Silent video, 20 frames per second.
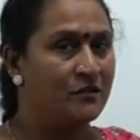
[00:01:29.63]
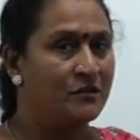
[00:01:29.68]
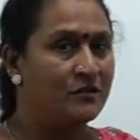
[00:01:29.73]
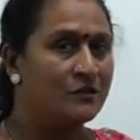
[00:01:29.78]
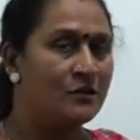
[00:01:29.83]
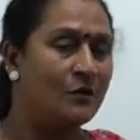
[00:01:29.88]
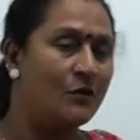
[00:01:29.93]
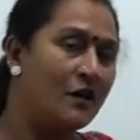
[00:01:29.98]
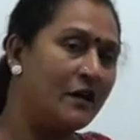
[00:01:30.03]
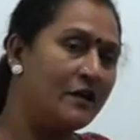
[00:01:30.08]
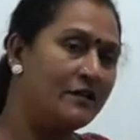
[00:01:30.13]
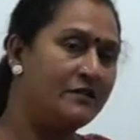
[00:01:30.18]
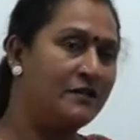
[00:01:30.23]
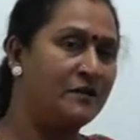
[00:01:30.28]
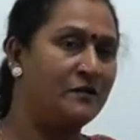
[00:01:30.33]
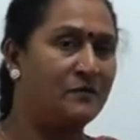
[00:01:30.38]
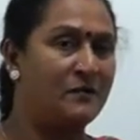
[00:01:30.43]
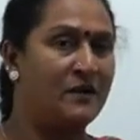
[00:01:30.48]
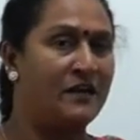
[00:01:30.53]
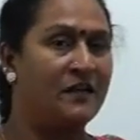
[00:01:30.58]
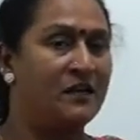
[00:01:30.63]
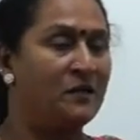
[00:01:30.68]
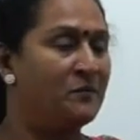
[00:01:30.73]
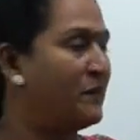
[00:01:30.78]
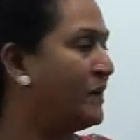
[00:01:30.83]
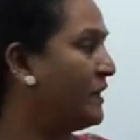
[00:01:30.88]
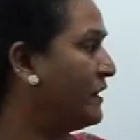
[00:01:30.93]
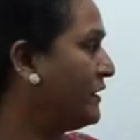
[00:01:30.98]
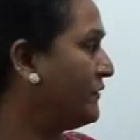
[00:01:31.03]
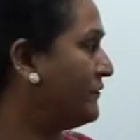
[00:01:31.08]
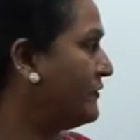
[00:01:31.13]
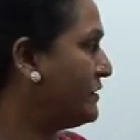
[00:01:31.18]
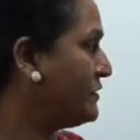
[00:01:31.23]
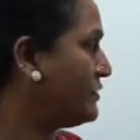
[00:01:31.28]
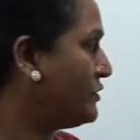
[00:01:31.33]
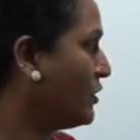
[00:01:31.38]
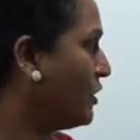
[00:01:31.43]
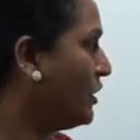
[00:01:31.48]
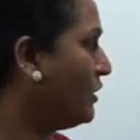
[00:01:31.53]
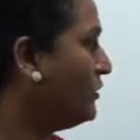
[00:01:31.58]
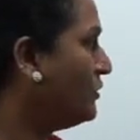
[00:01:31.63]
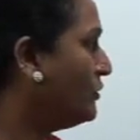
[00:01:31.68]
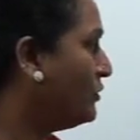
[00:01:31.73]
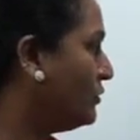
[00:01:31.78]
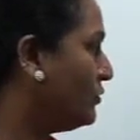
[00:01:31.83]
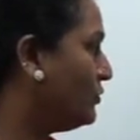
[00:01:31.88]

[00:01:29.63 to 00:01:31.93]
So what is the remaining part of the stock?